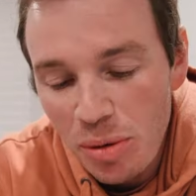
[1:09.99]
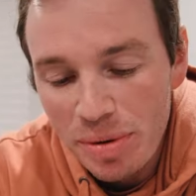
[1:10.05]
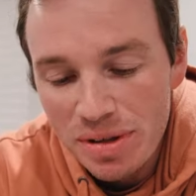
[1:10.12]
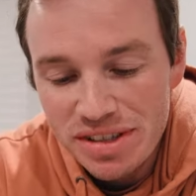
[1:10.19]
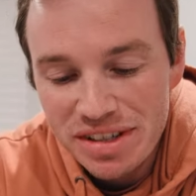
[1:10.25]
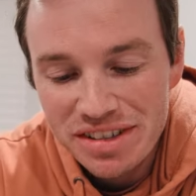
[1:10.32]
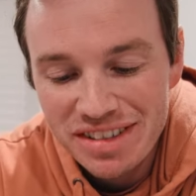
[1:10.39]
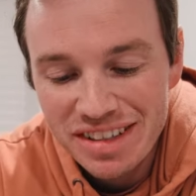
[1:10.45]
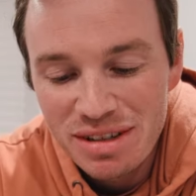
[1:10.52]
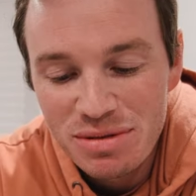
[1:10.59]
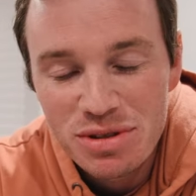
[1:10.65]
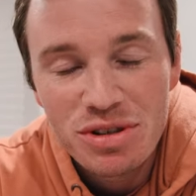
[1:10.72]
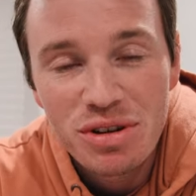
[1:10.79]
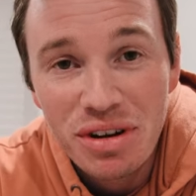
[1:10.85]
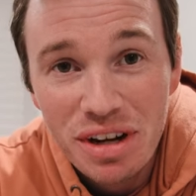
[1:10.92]
But seriously, it
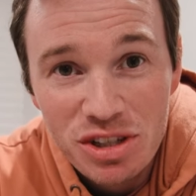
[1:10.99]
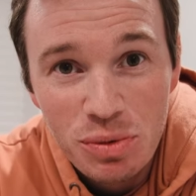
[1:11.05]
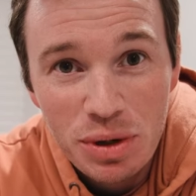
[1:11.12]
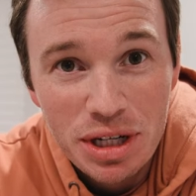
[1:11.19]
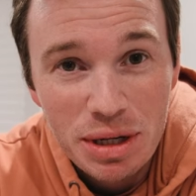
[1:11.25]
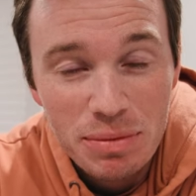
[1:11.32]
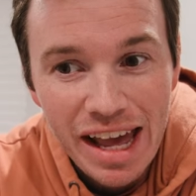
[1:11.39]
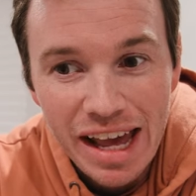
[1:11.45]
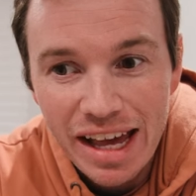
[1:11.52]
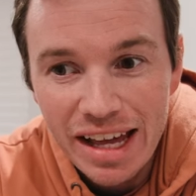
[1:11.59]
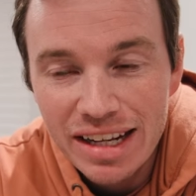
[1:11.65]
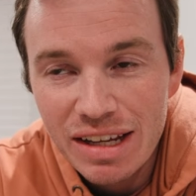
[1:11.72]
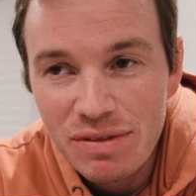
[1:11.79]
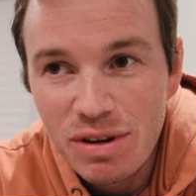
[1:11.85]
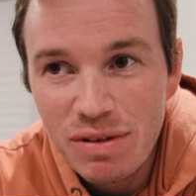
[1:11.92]
was so nice waking up,
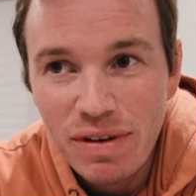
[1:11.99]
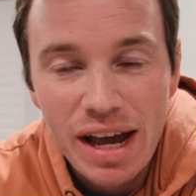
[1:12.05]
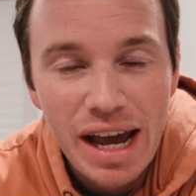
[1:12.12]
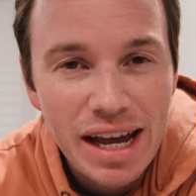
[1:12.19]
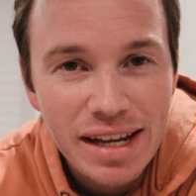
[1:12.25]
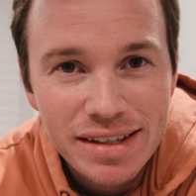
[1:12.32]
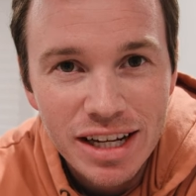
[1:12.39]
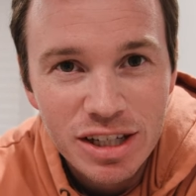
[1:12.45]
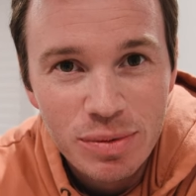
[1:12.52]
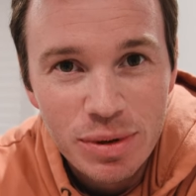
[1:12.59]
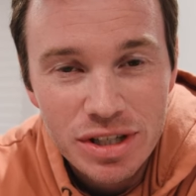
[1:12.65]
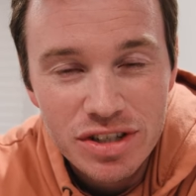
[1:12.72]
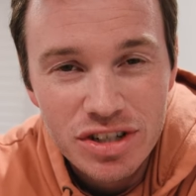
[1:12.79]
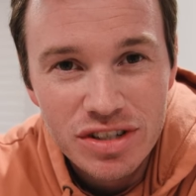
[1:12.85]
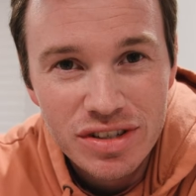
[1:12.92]
and even if I had text
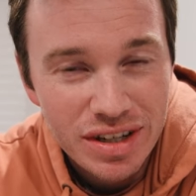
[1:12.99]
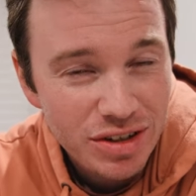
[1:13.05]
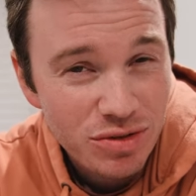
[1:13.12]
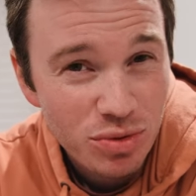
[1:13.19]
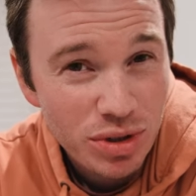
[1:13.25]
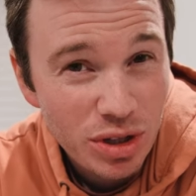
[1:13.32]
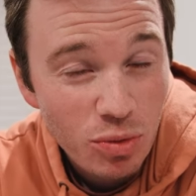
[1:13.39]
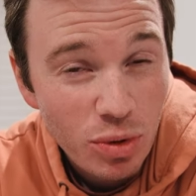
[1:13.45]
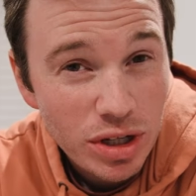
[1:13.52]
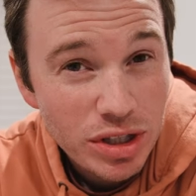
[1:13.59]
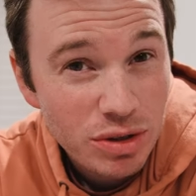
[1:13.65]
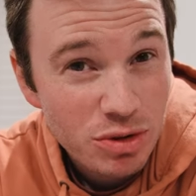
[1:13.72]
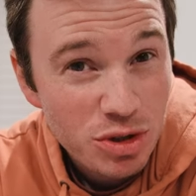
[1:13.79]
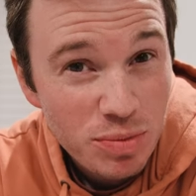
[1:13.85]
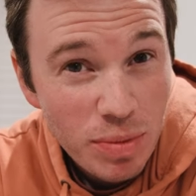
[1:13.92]
messages, I didn't really
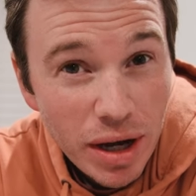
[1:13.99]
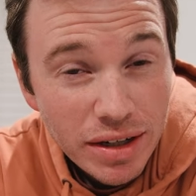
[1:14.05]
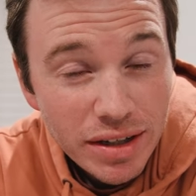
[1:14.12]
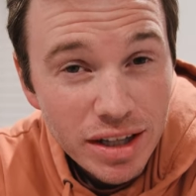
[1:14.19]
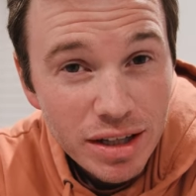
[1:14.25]
want to respond